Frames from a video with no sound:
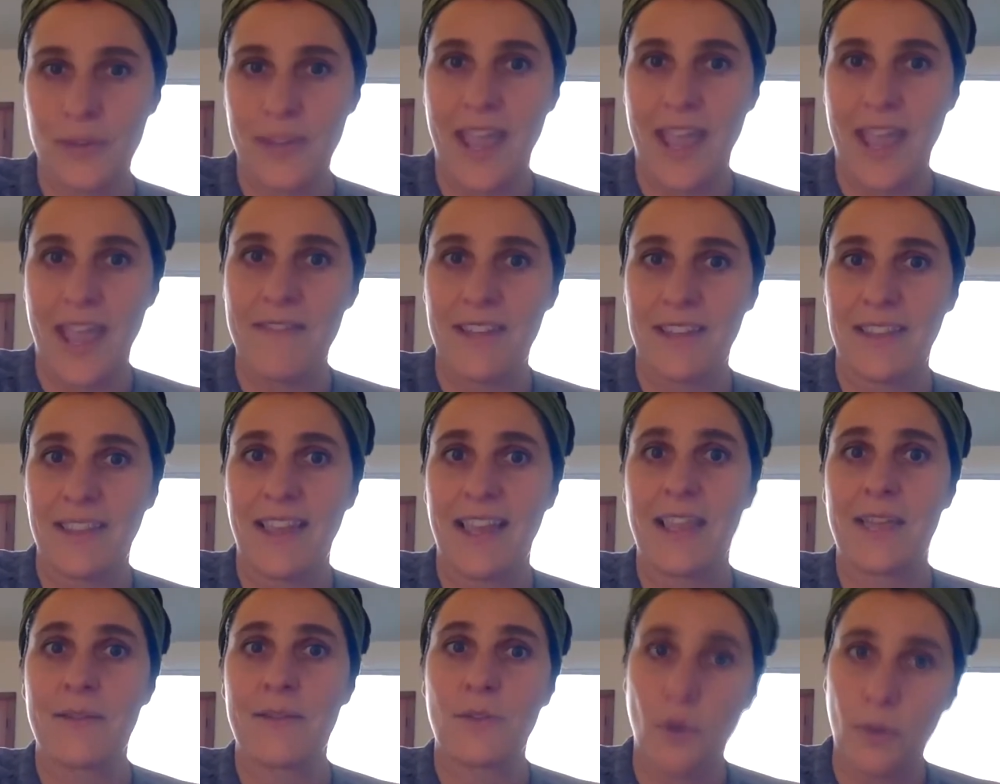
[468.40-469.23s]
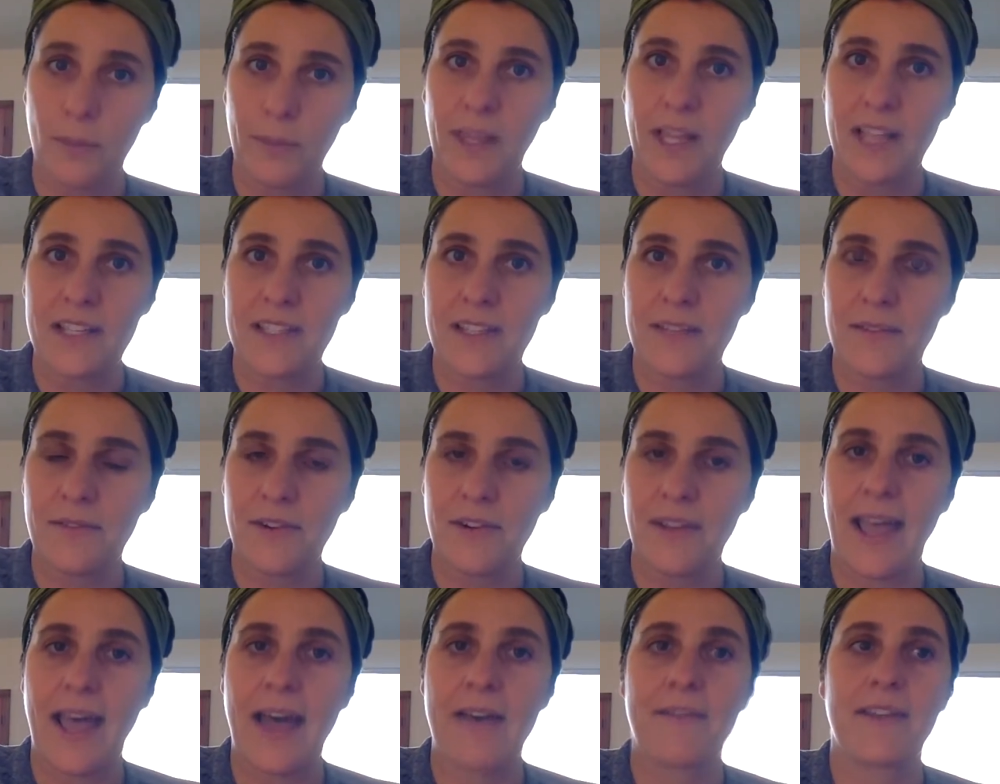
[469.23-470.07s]
showed Gavin, like it normalized it
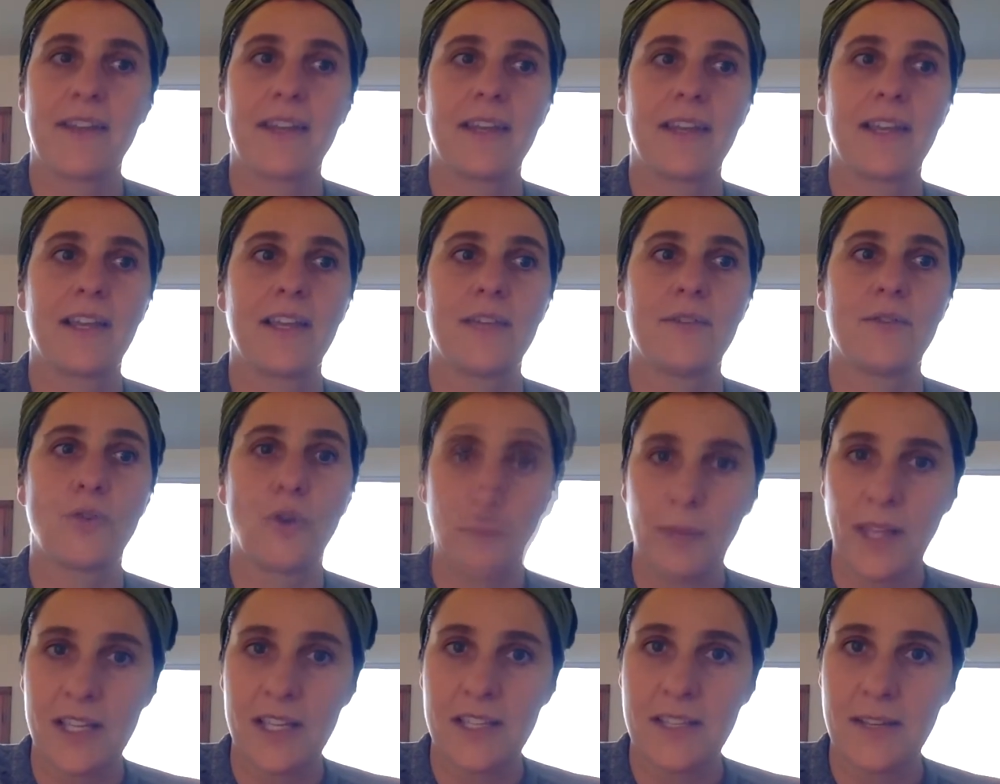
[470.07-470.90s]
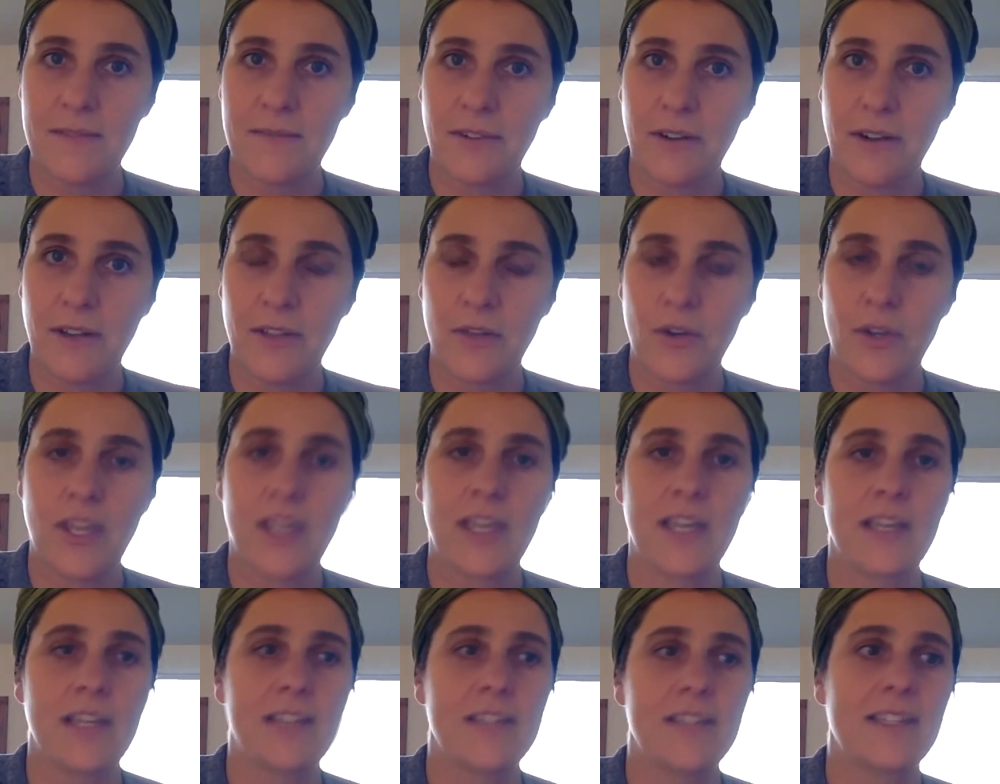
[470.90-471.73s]
for Gavin, it normalized it for other
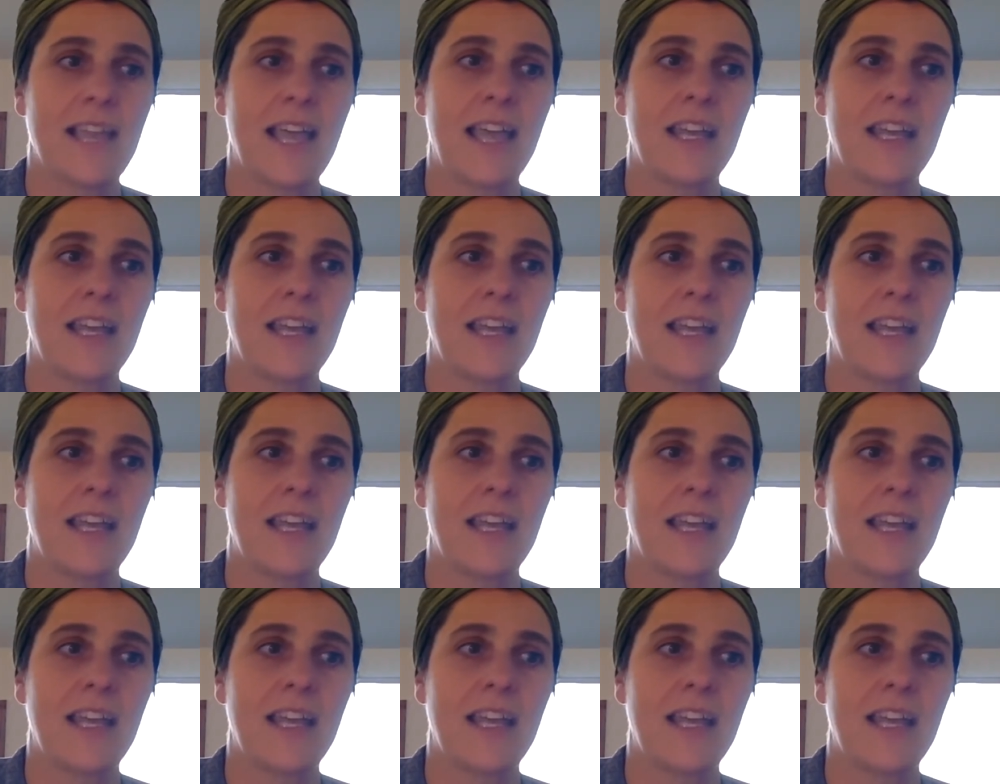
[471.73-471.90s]
kids,